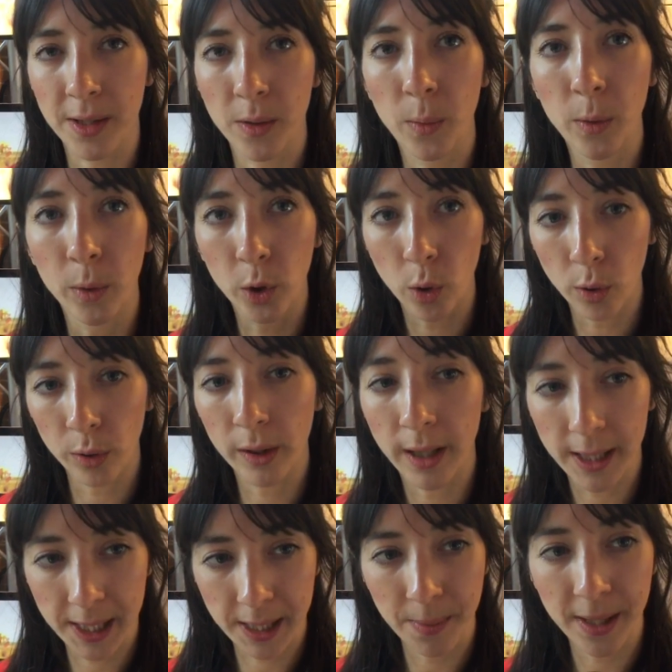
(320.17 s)
So we will call
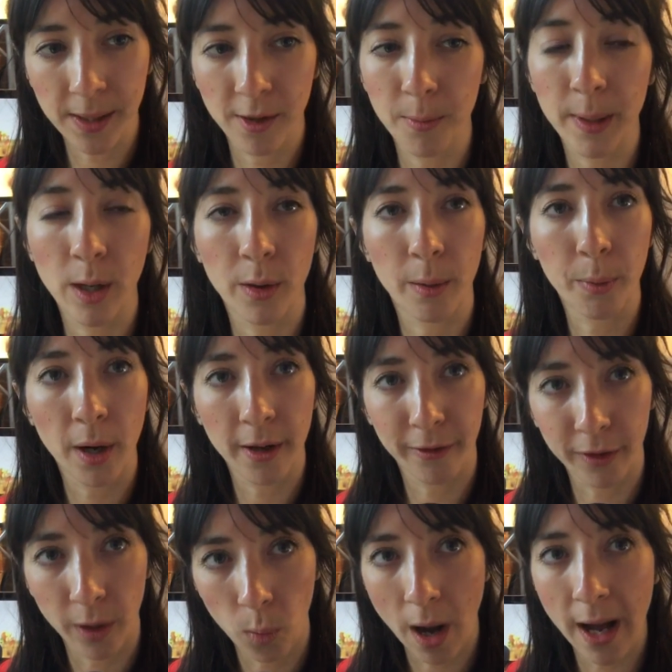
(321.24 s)
customers who've been on the product
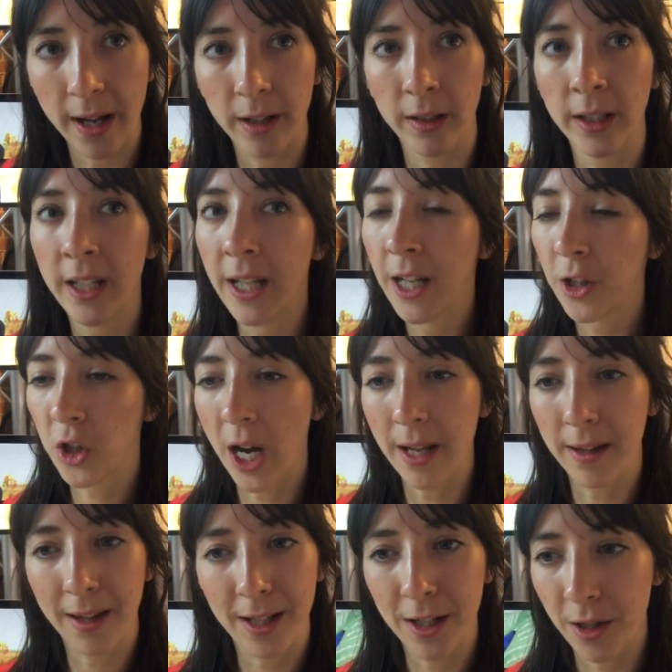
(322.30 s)
for a while,
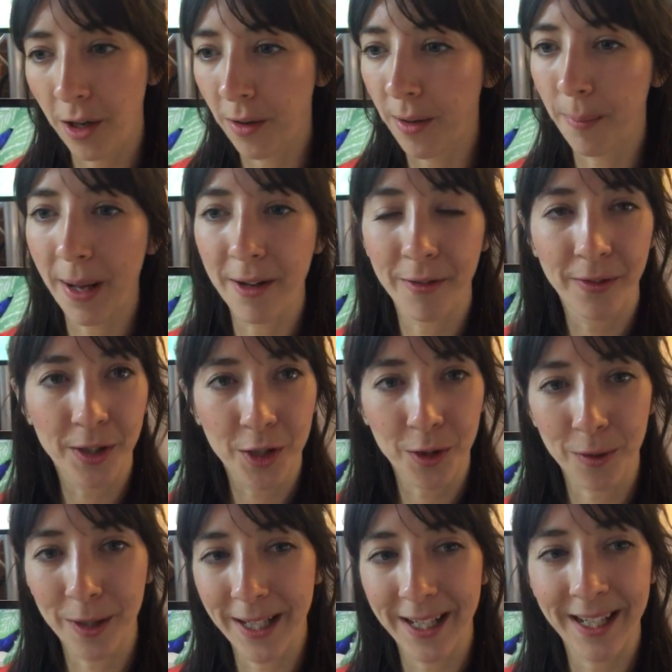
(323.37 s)
check that, the
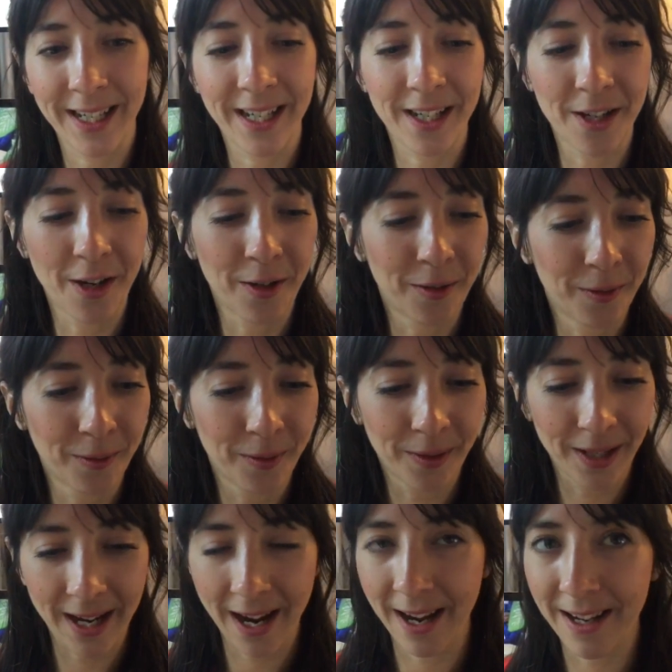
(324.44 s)
beneficiary,
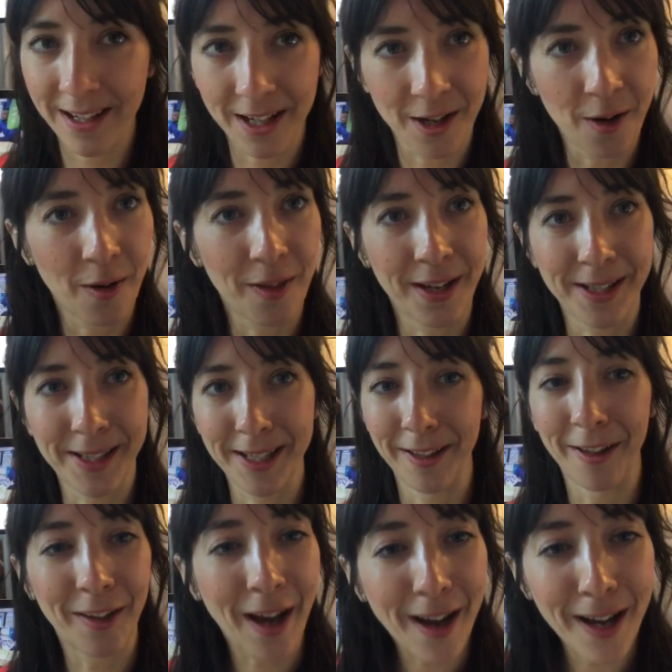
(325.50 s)
are they
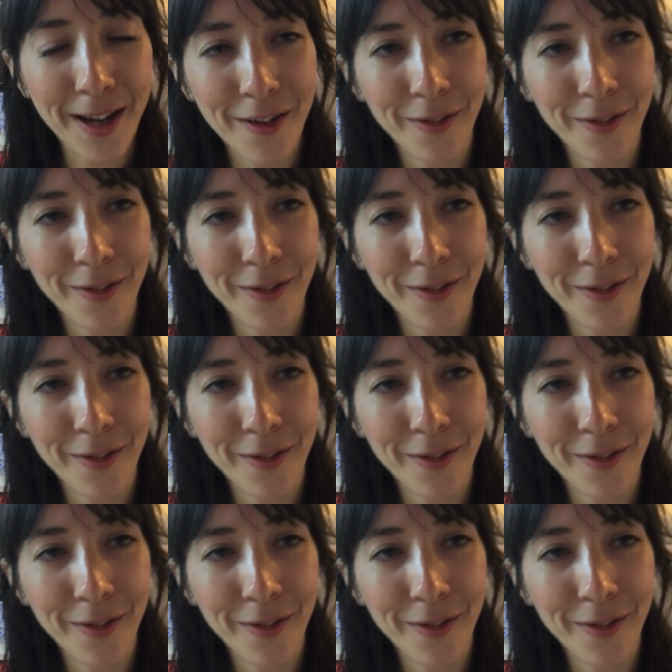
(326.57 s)
still alive?